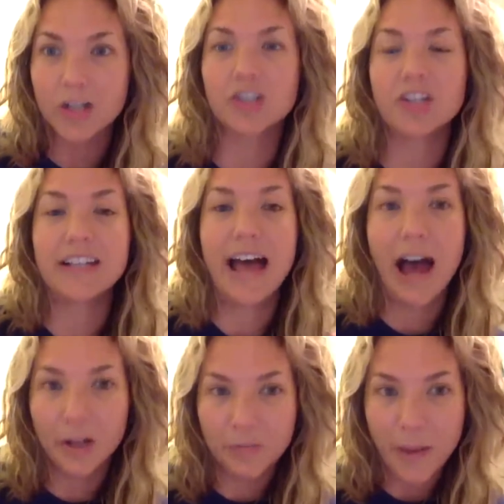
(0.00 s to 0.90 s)
She's
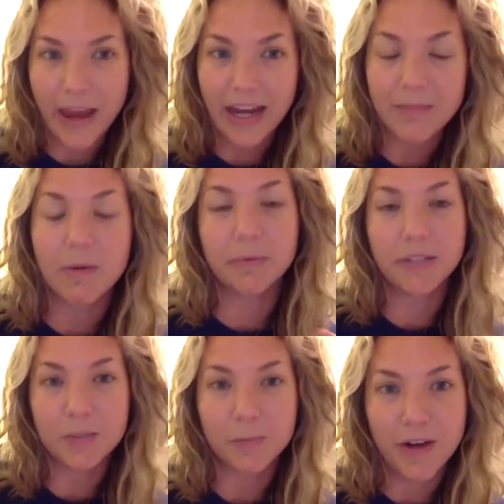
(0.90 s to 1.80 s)
out of pain, but
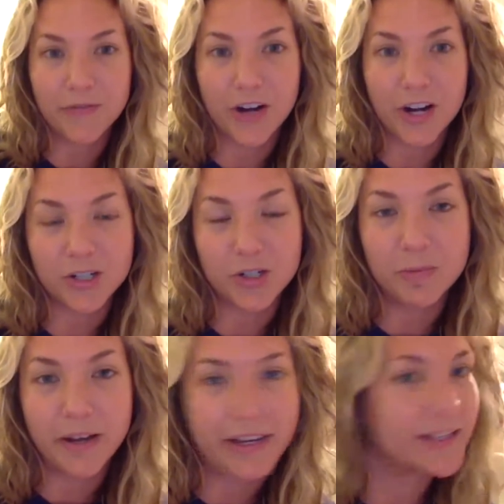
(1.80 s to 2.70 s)
please pray for her too
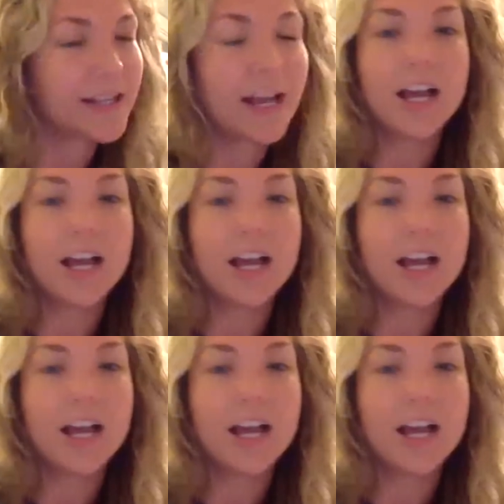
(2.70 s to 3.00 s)
because